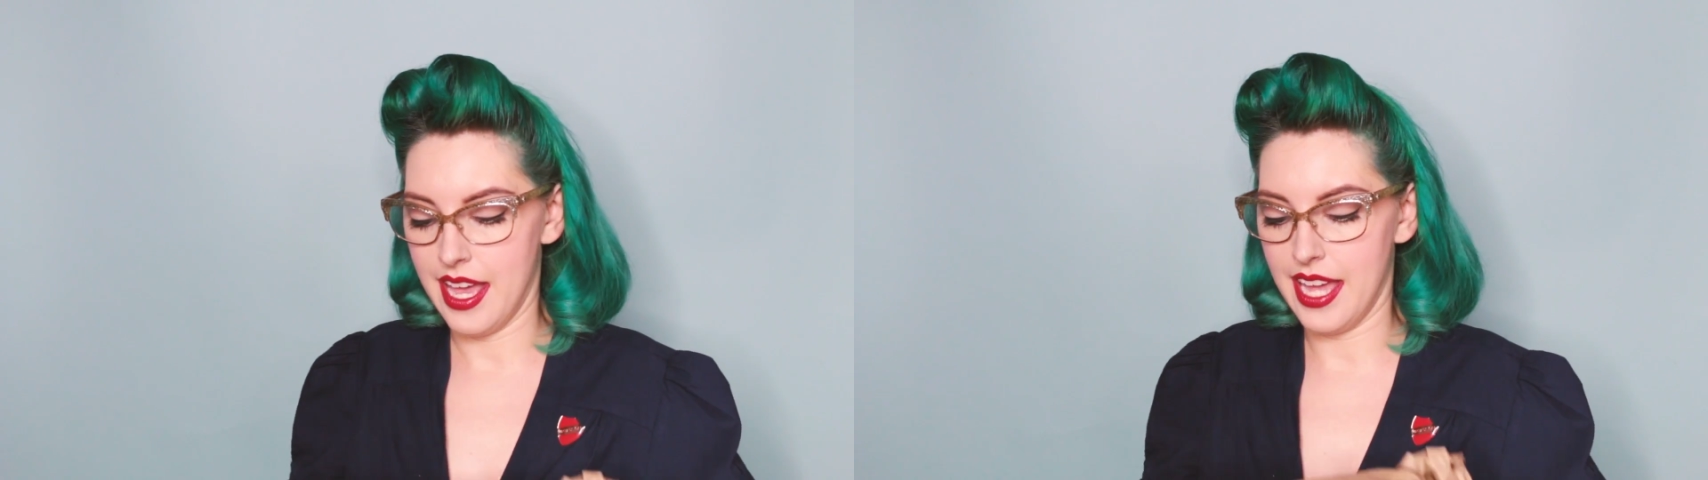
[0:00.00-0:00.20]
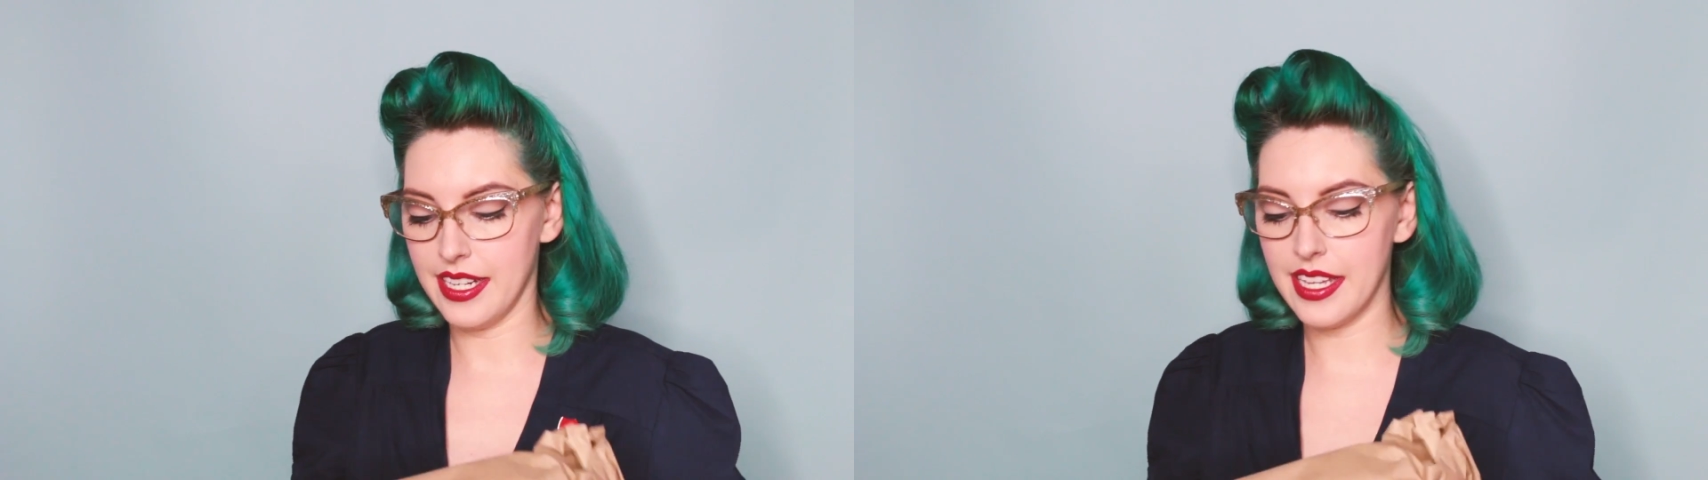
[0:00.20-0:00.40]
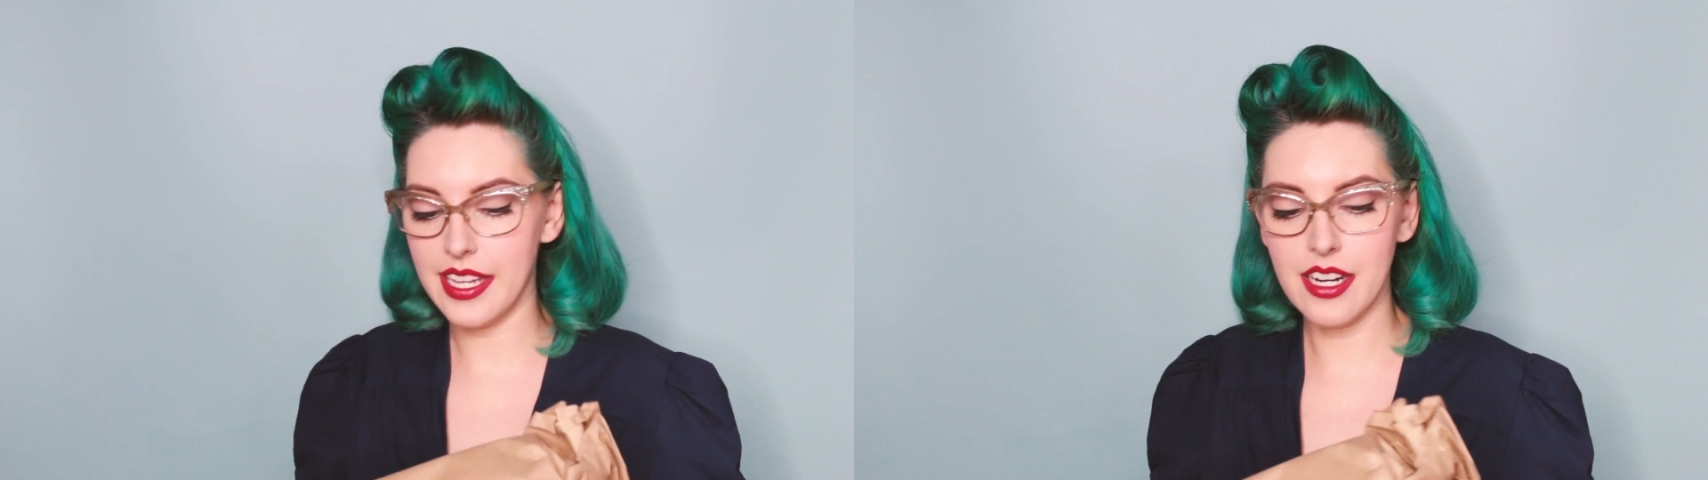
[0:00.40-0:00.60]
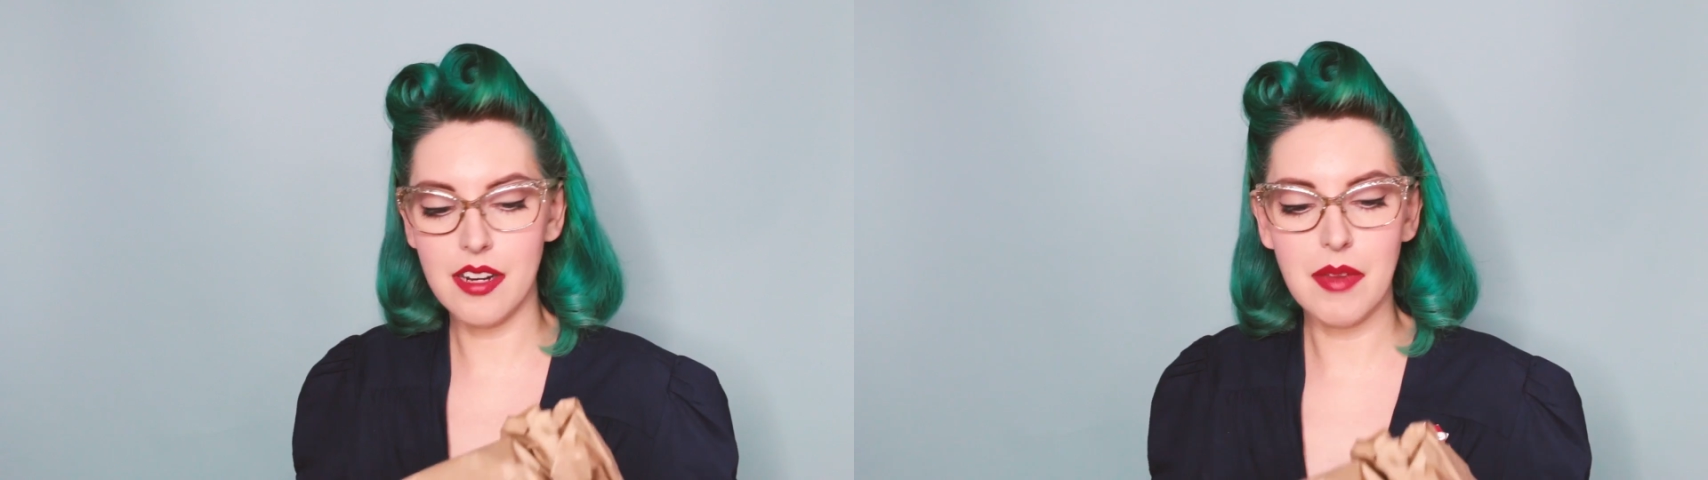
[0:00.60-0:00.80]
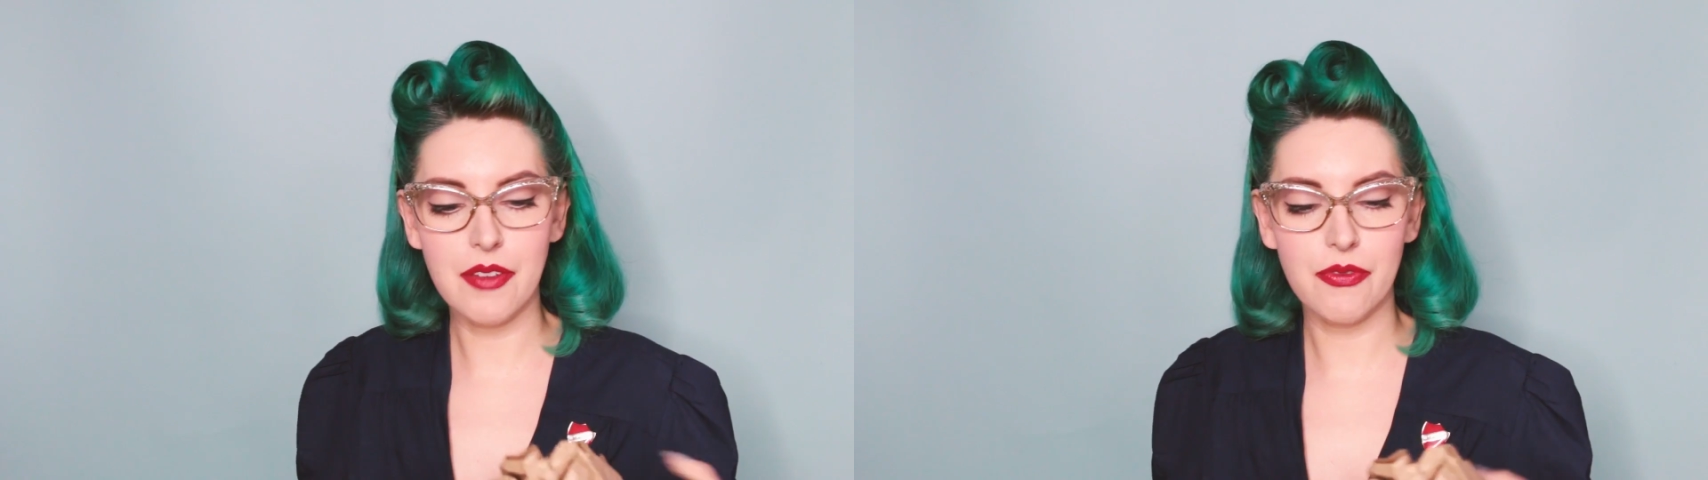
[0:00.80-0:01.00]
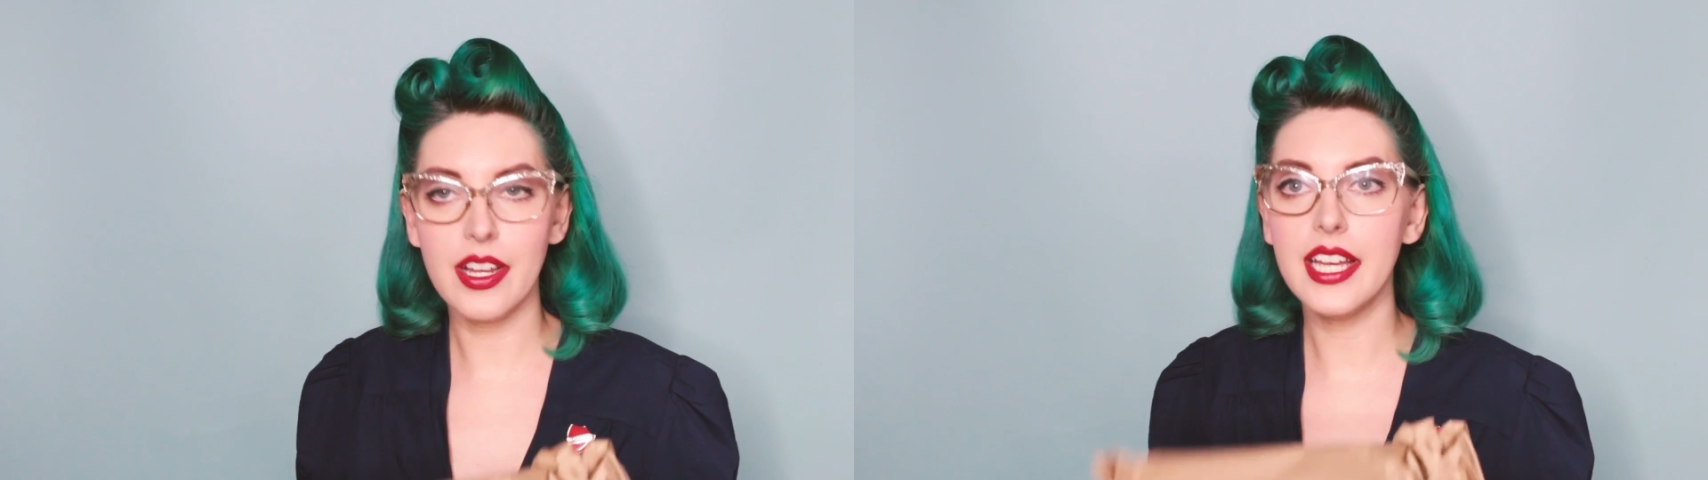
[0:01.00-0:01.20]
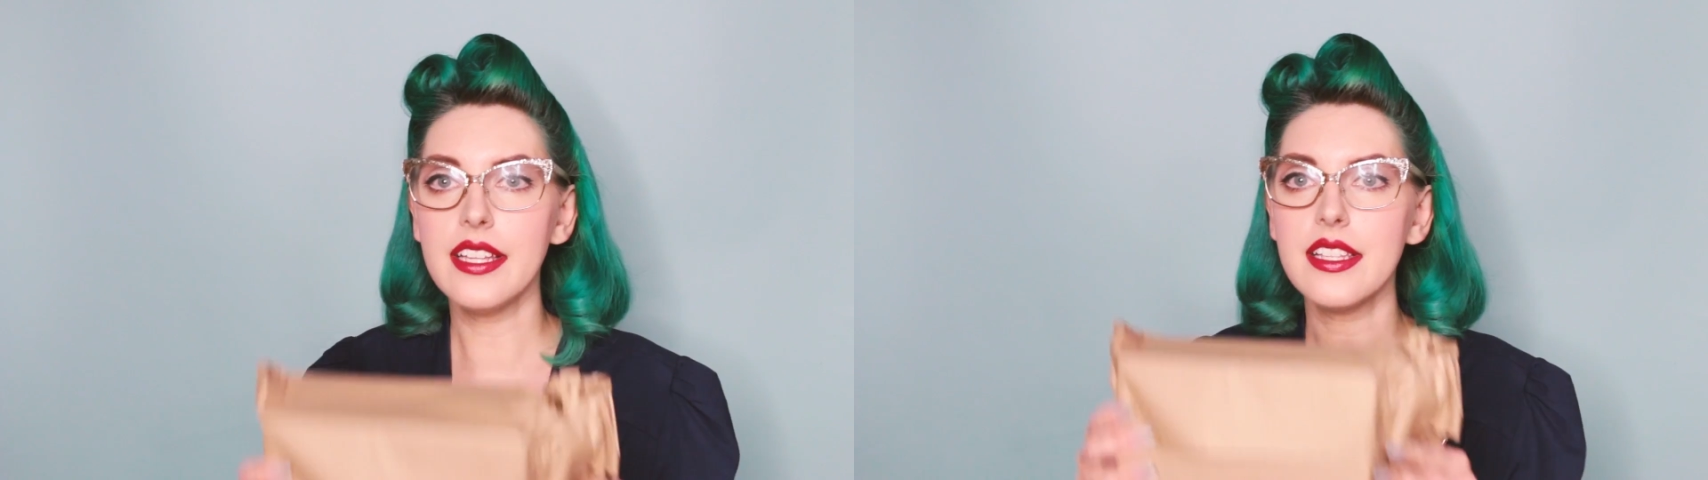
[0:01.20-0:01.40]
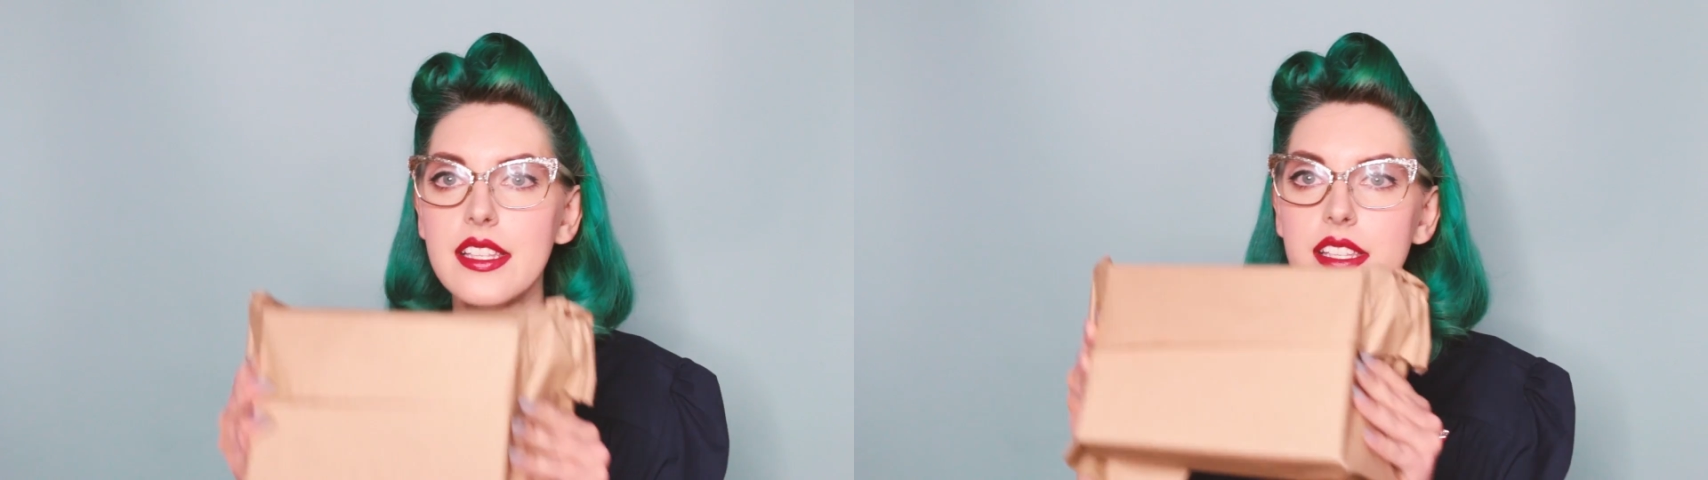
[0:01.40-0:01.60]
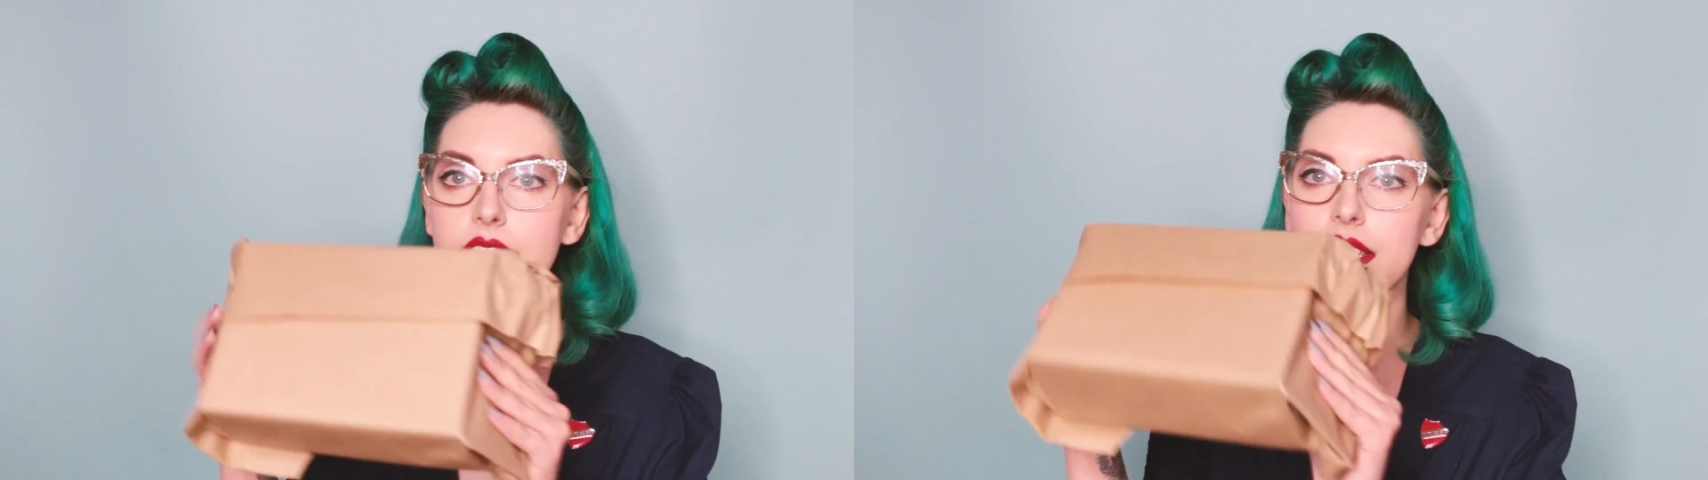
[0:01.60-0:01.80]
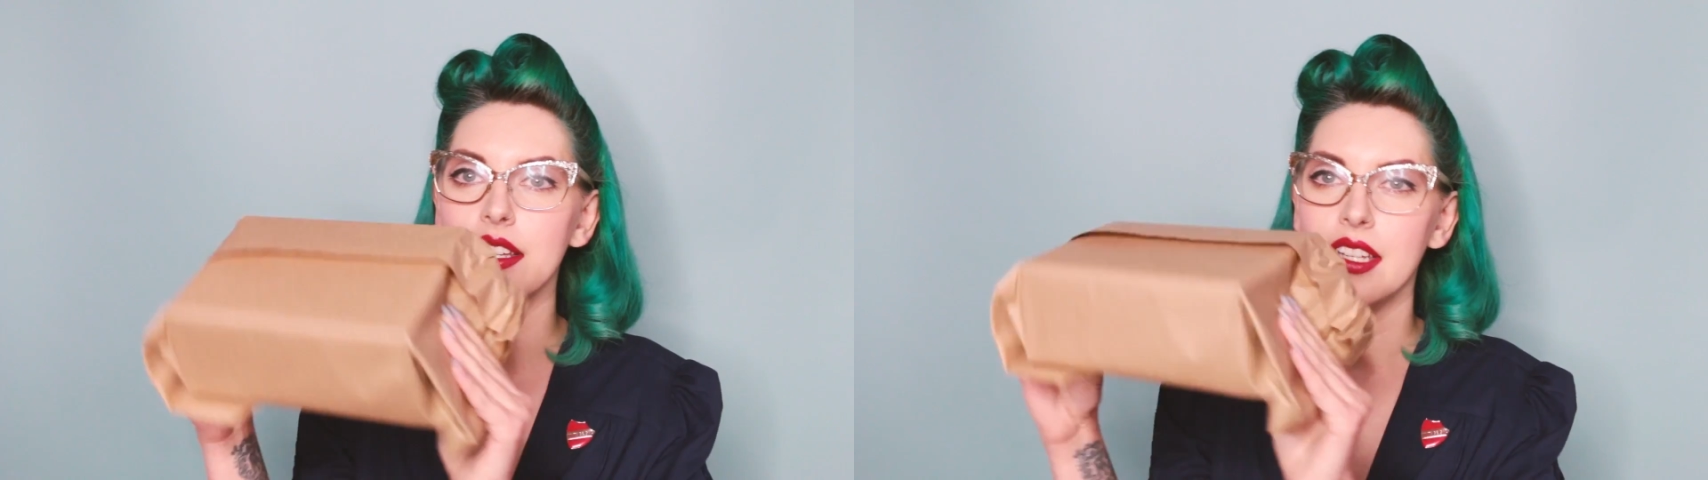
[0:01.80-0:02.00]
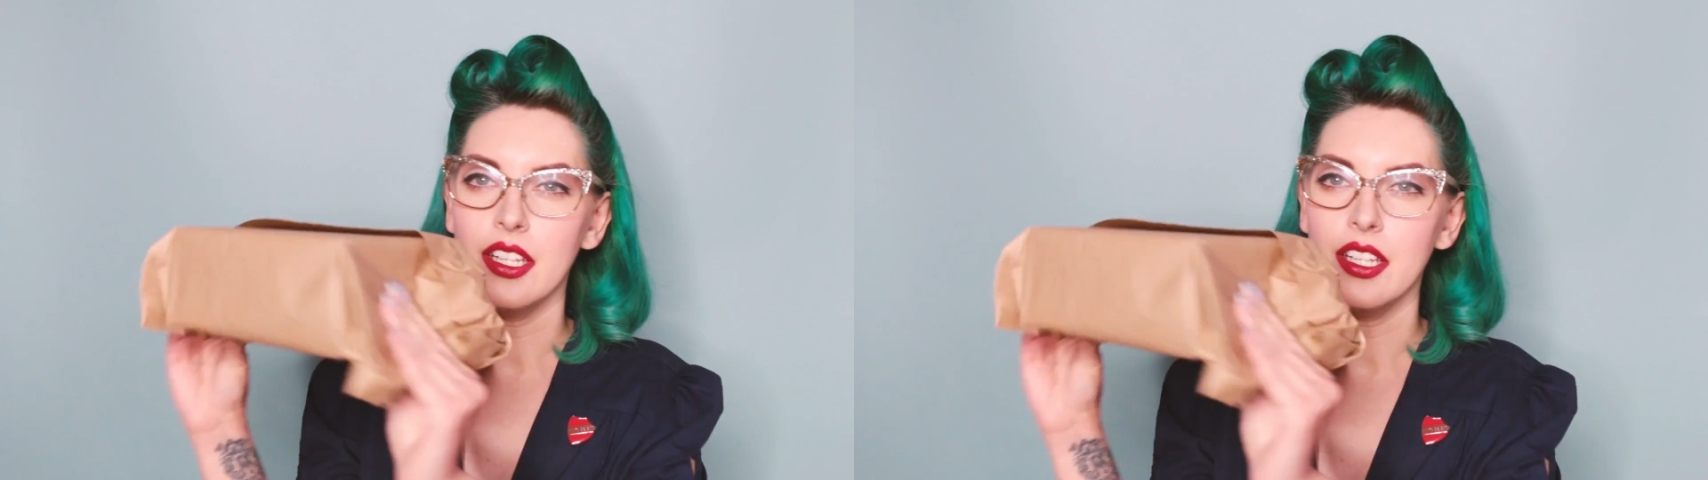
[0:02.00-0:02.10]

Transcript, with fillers: And here, my friends,